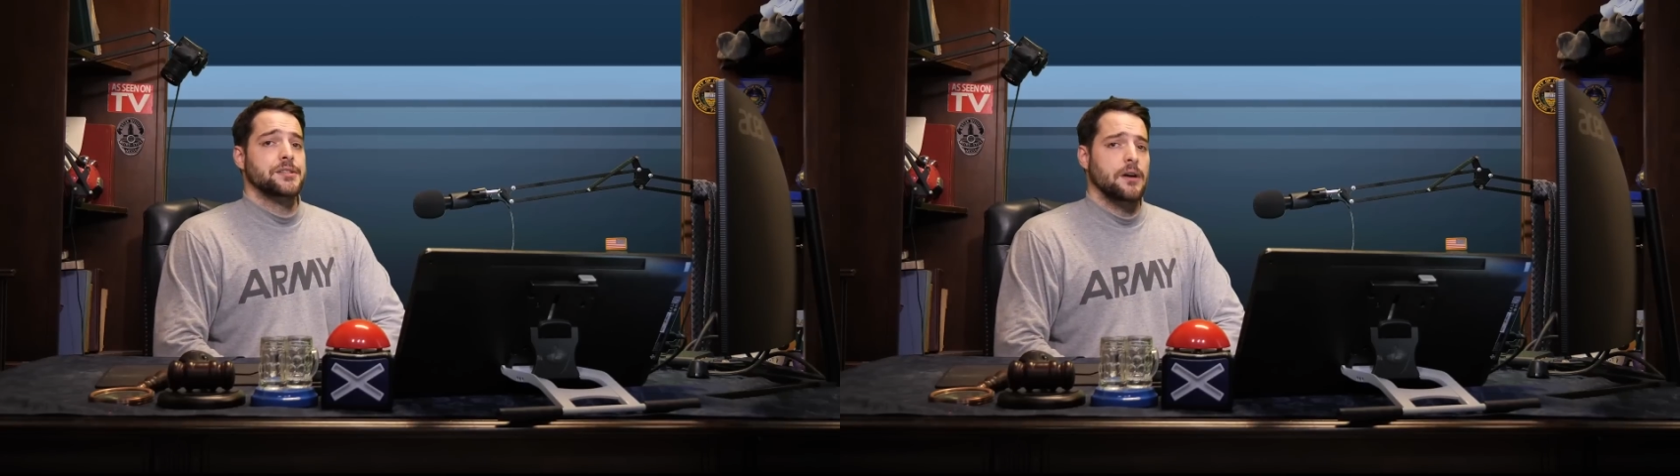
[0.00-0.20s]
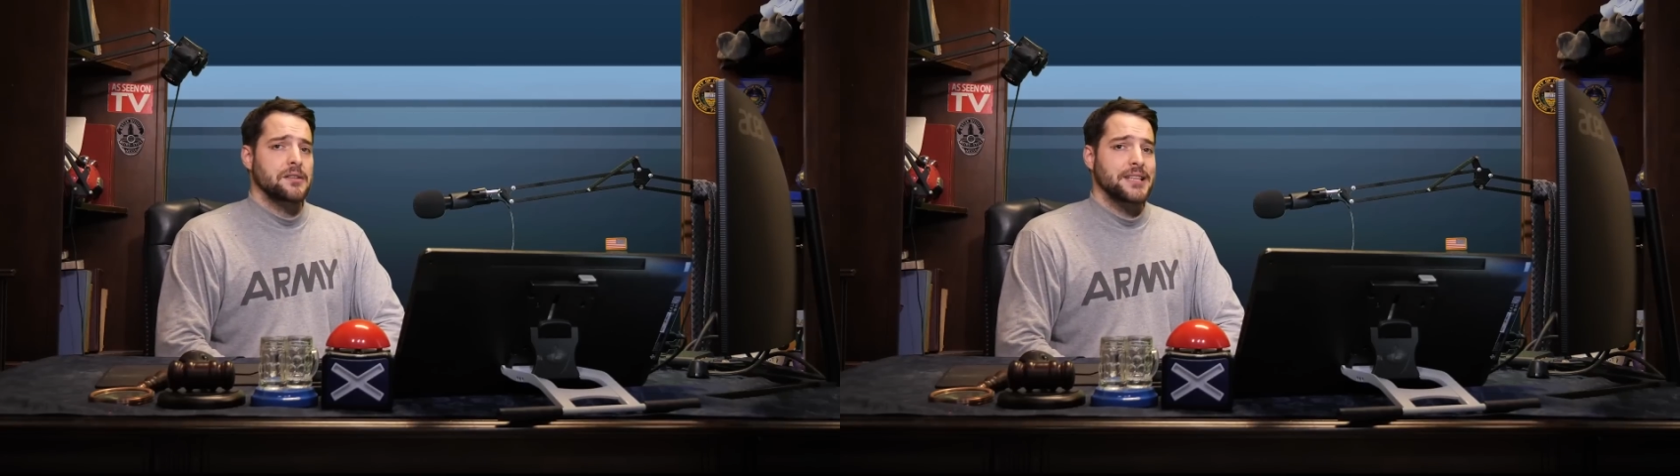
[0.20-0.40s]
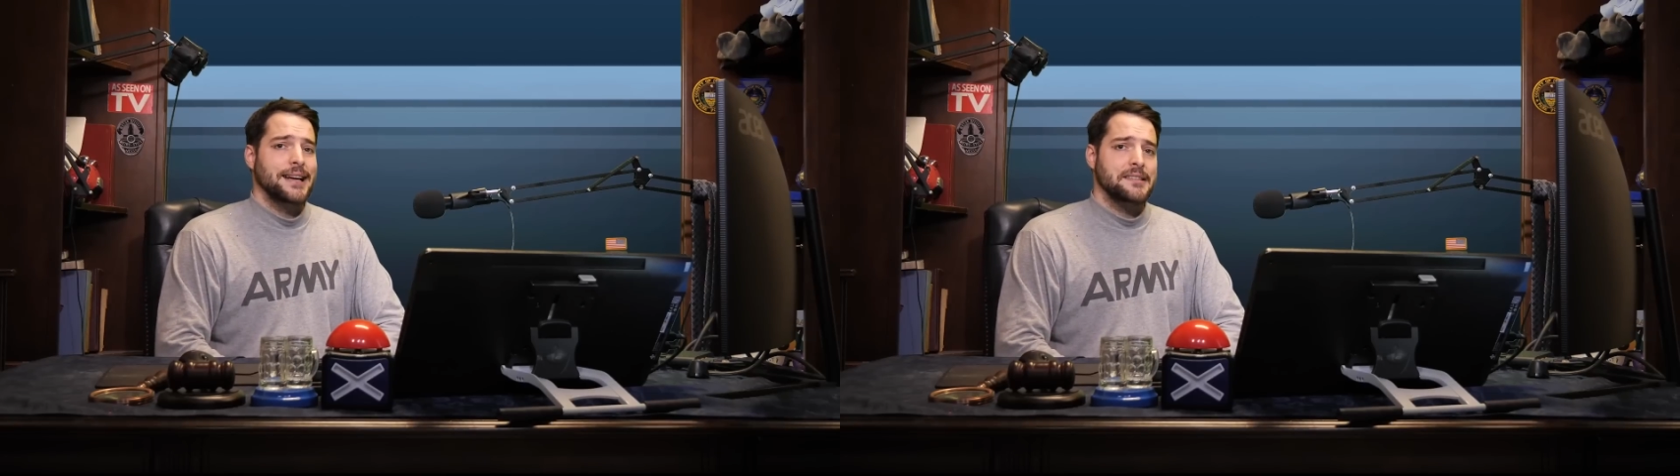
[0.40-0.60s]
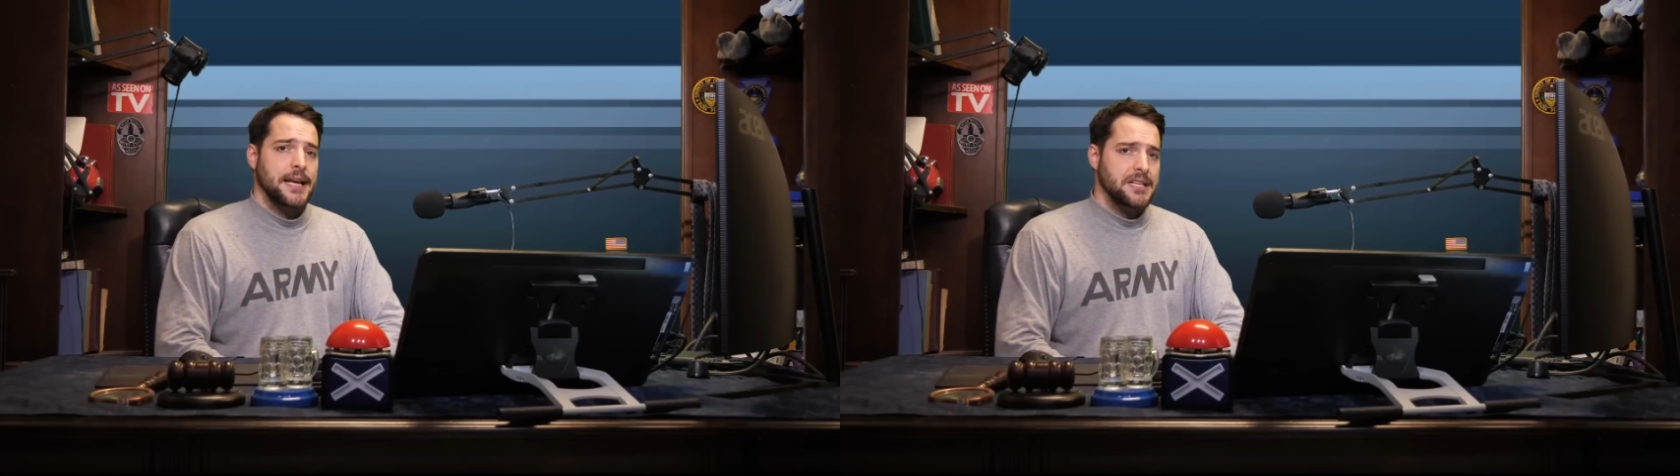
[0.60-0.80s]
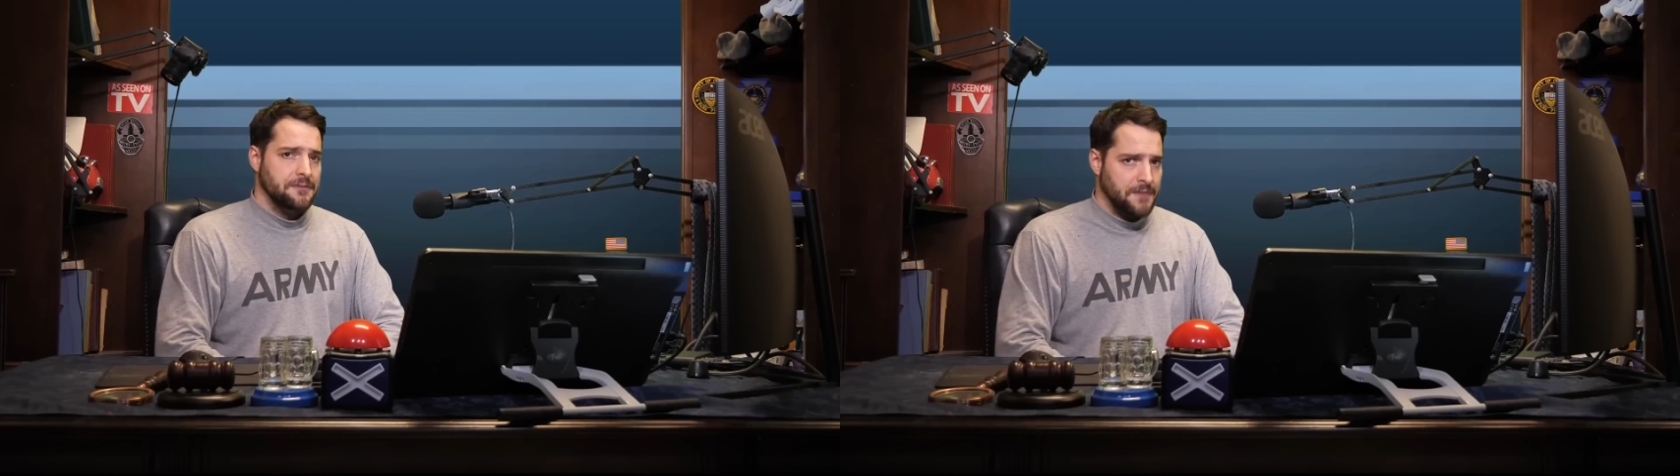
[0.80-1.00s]
starts, it
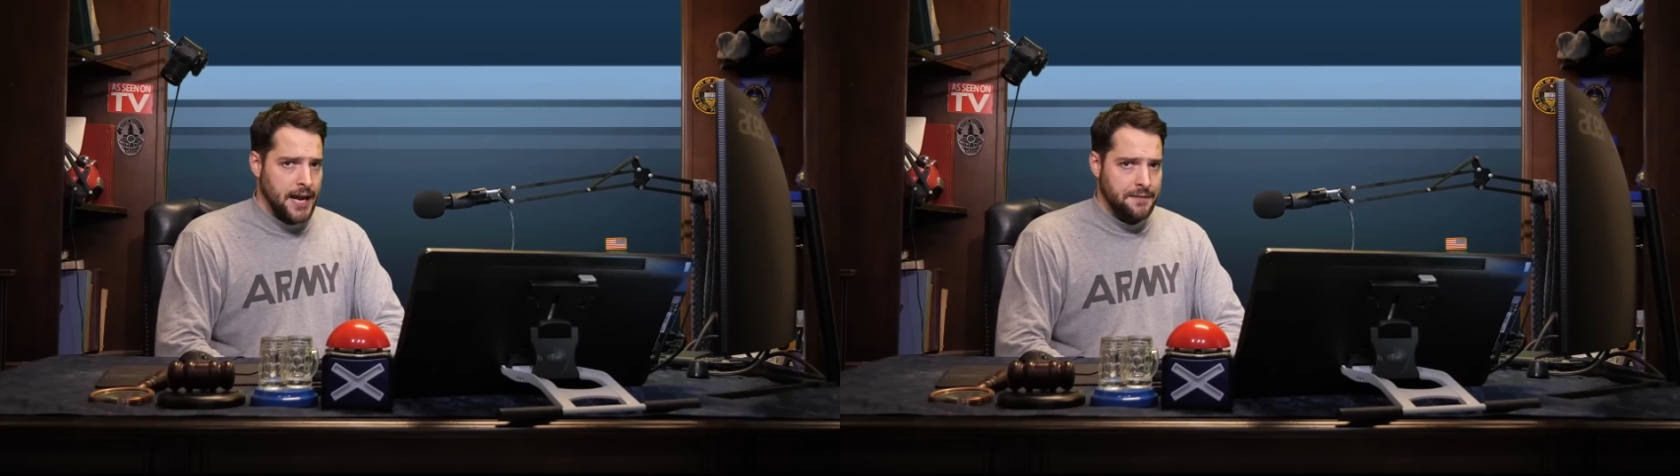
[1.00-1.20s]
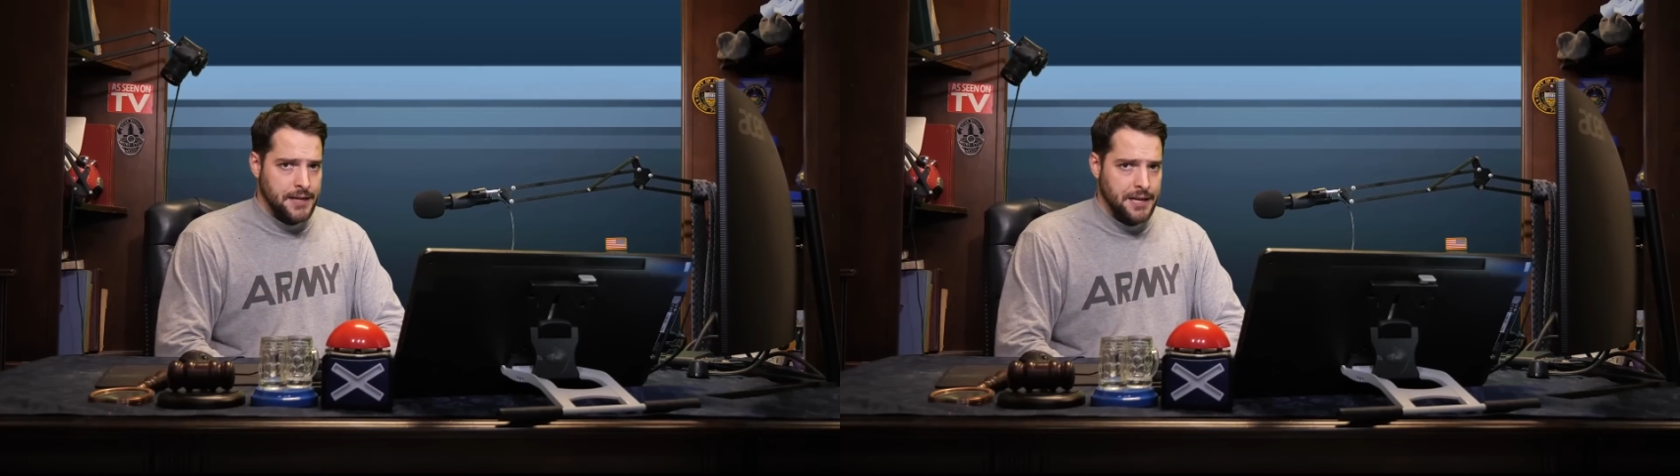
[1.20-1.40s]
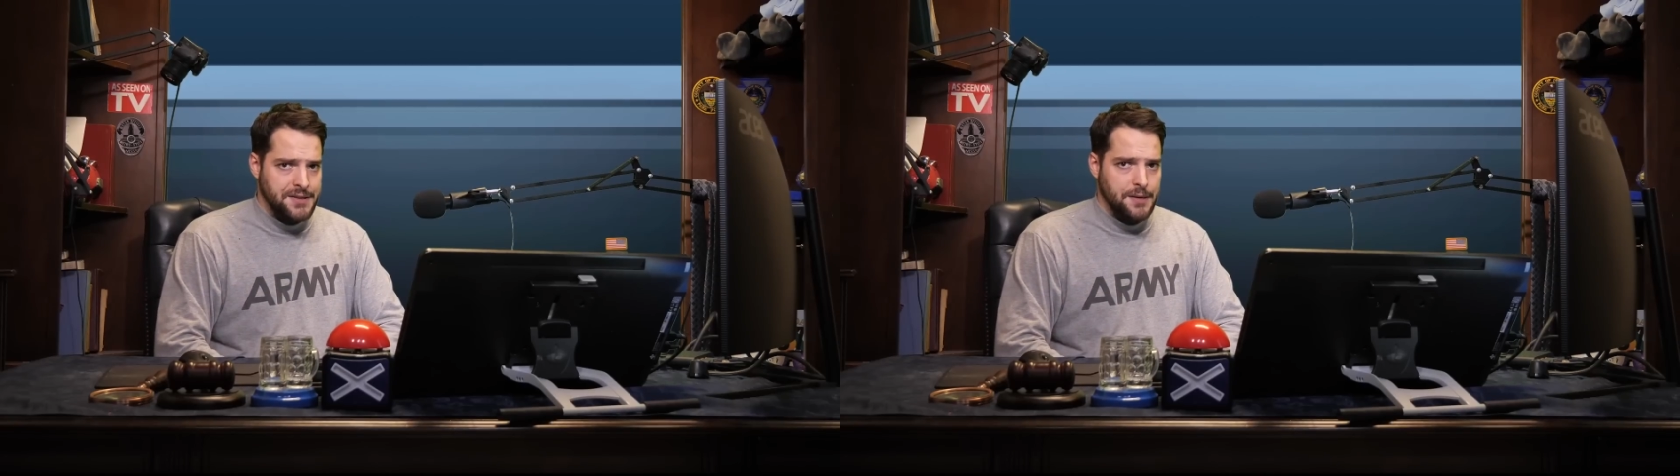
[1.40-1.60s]
takes 5 days